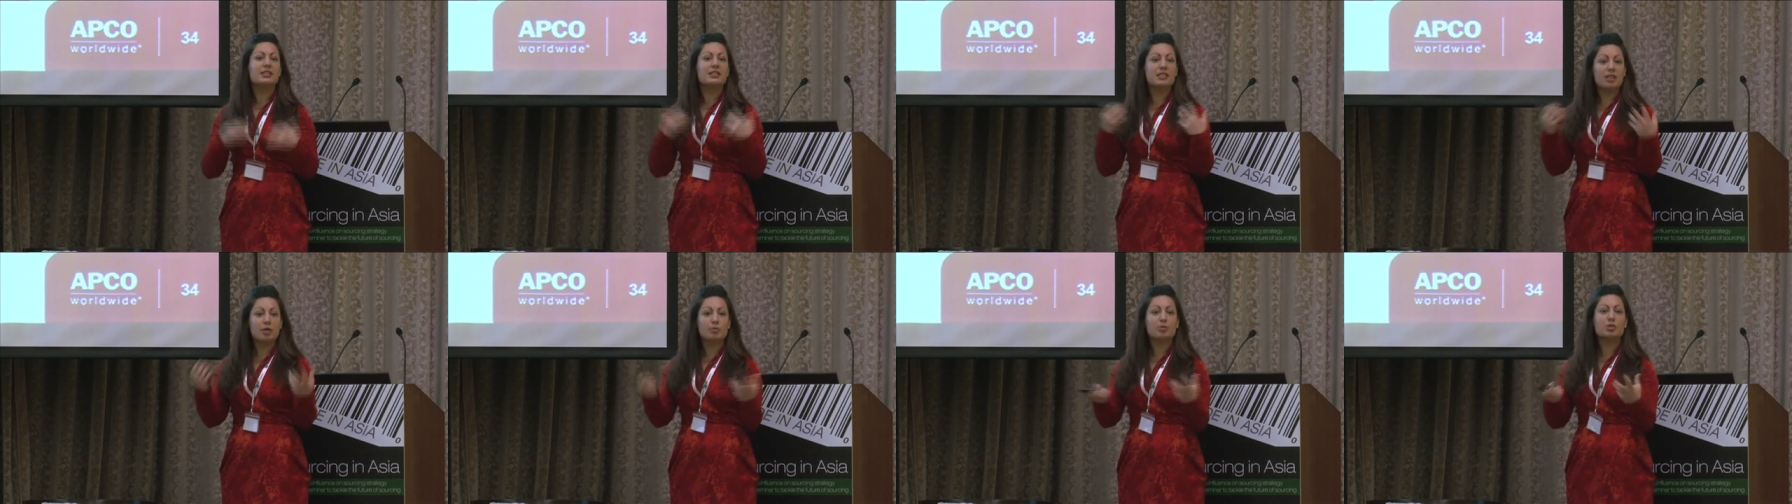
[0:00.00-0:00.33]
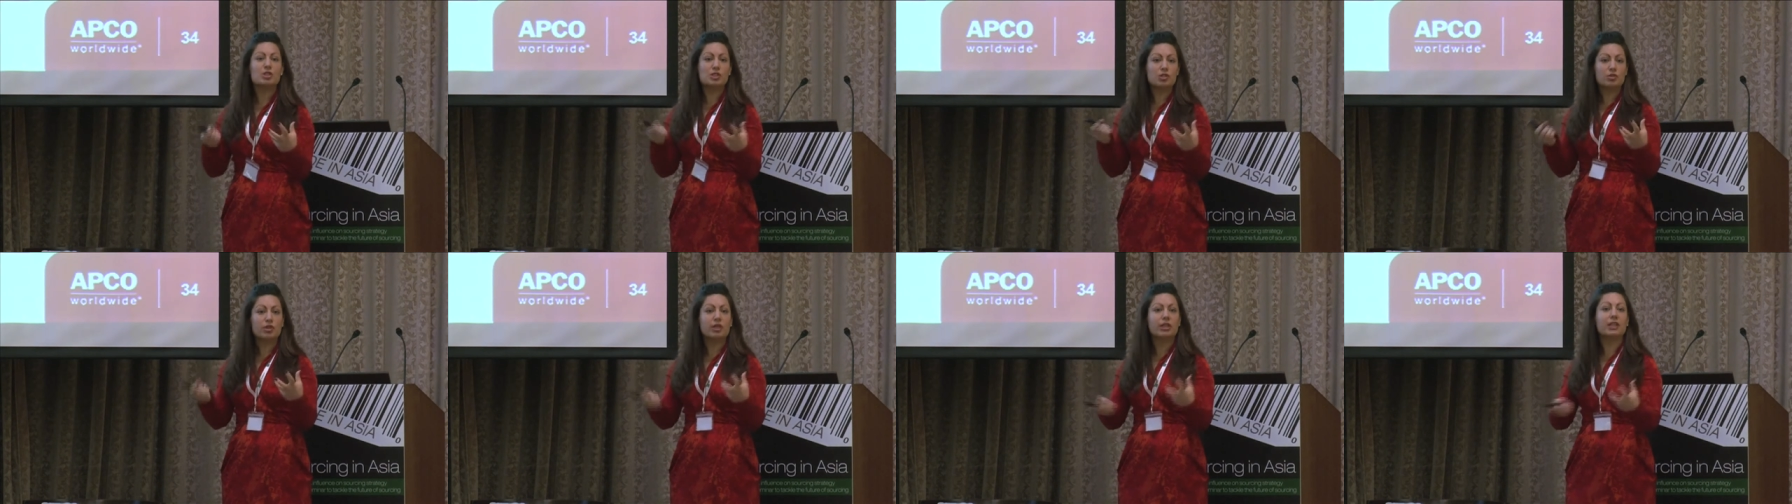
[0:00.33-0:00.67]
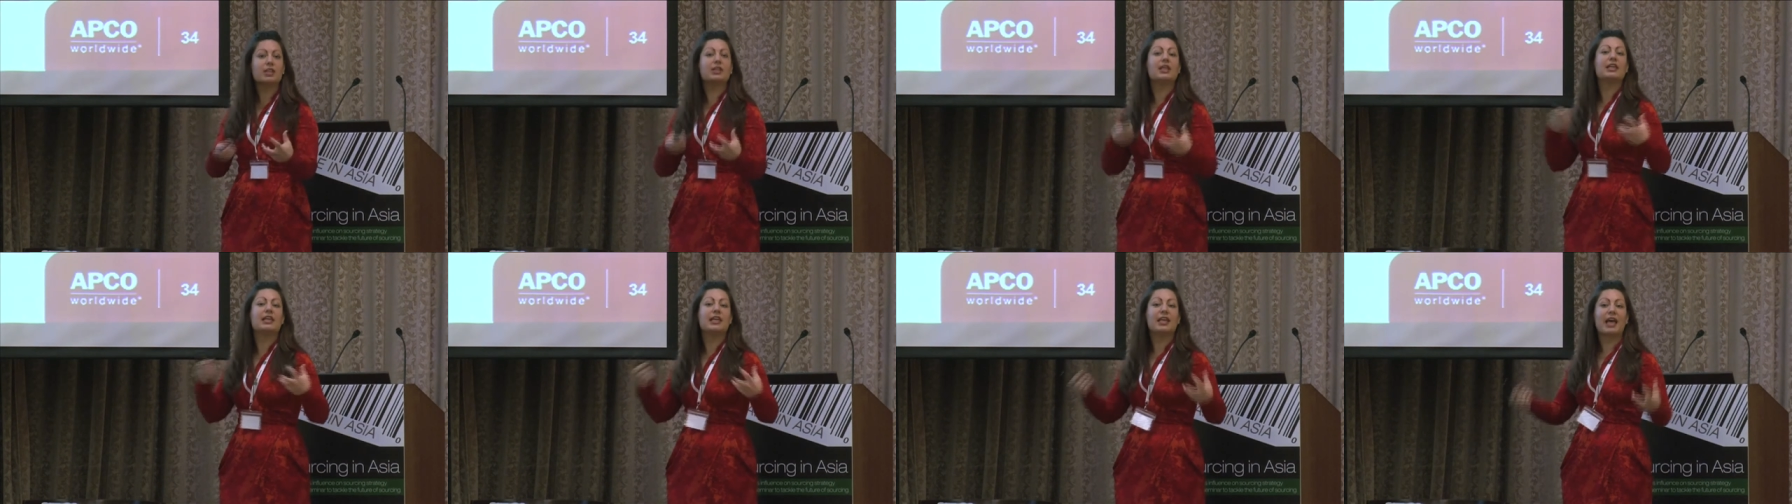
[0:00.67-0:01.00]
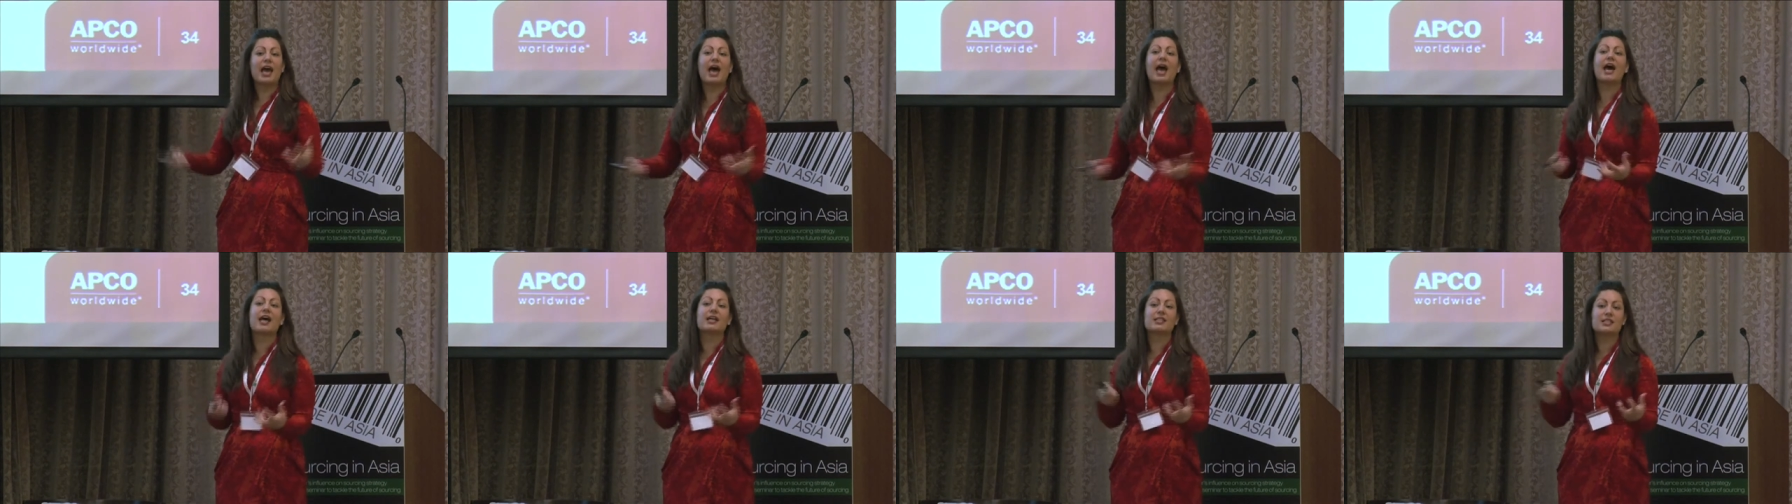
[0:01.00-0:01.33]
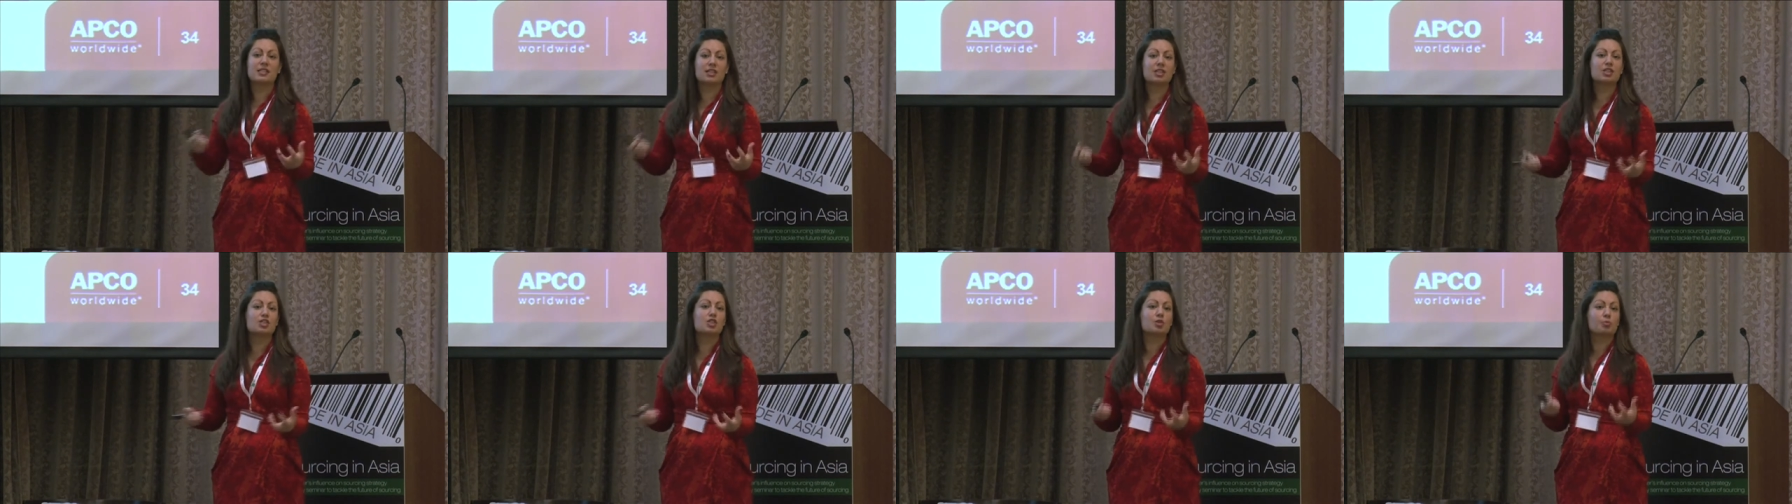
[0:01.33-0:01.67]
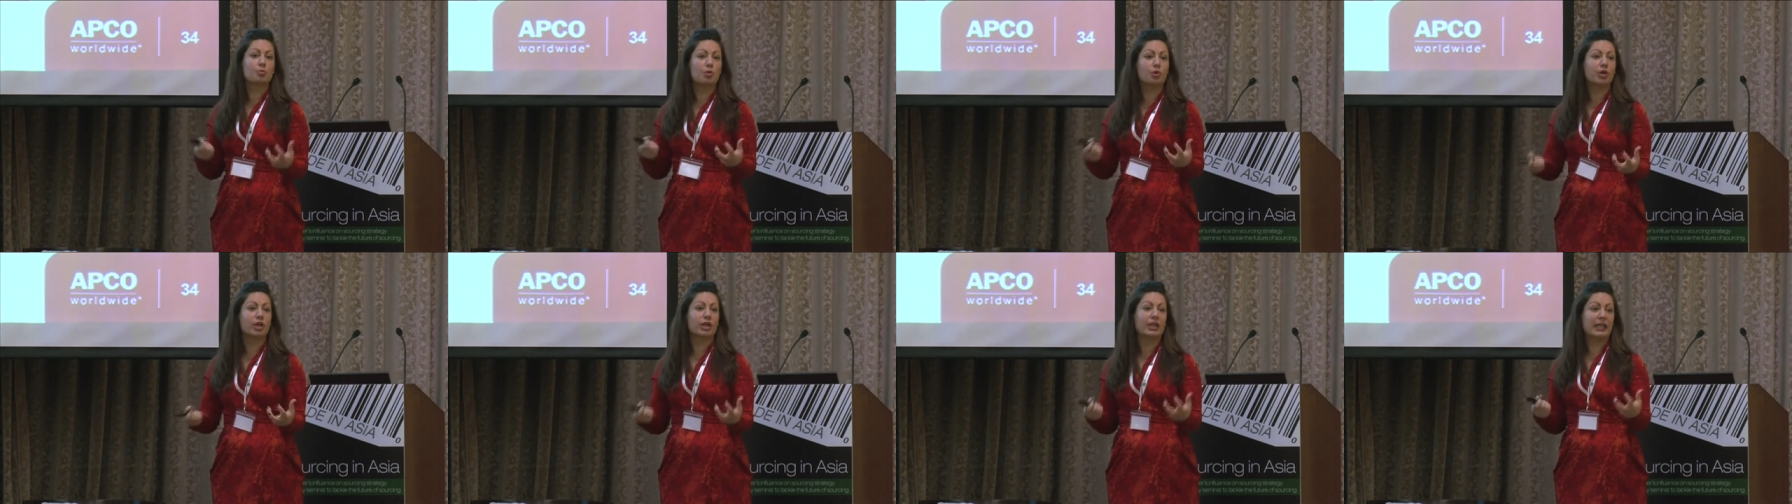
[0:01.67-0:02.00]
demonstrating that he has the
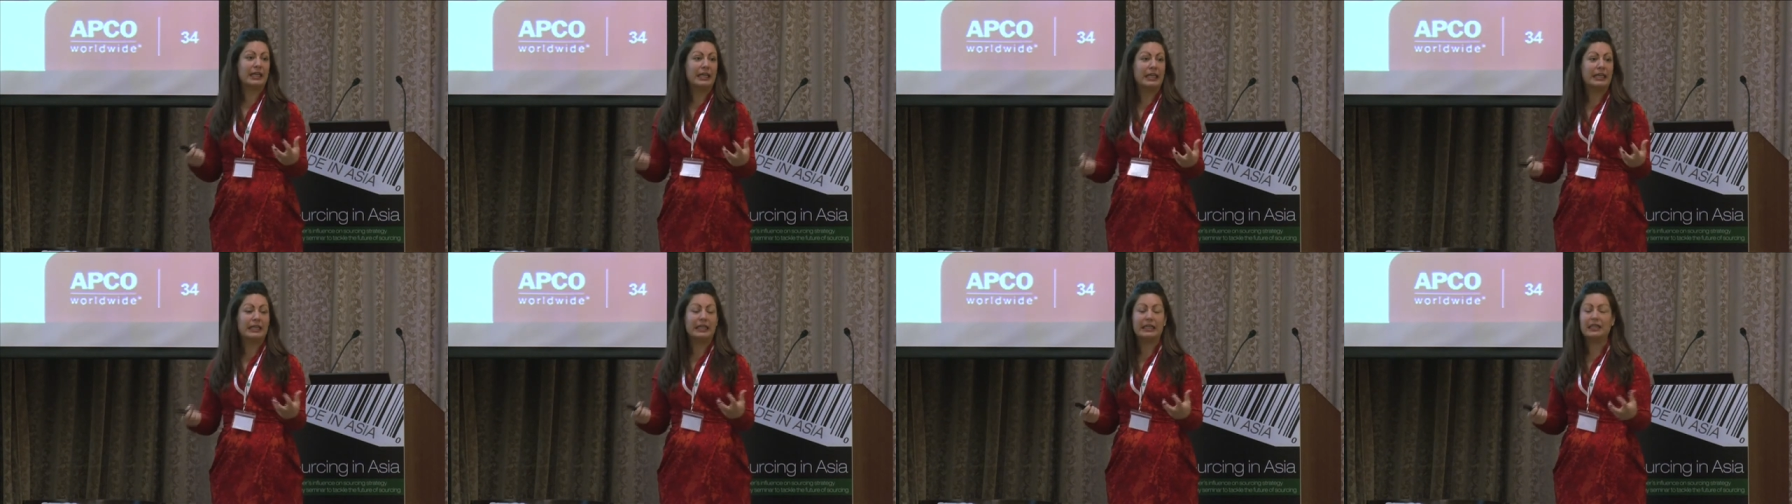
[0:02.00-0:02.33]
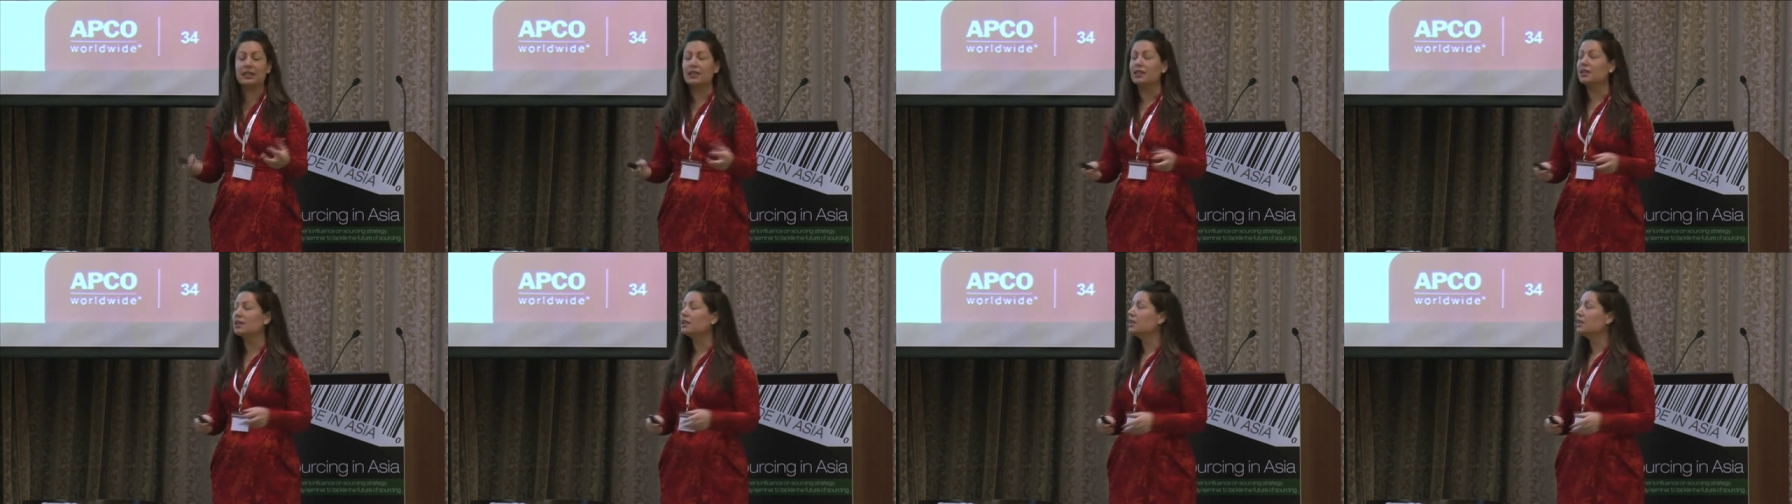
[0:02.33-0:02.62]
support needed.